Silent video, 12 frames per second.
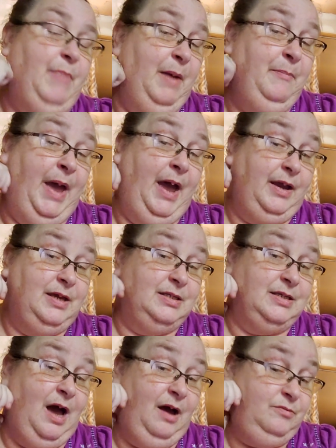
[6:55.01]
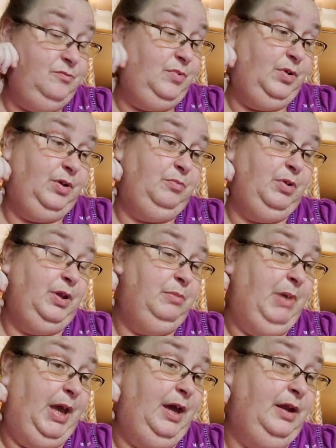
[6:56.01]
my back has gotten really, really
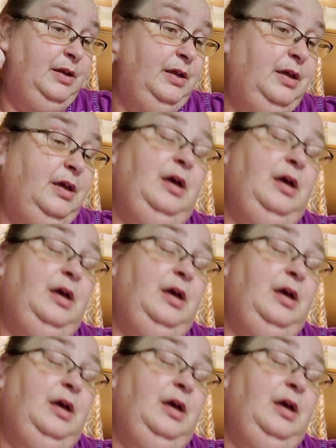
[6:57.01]
bad.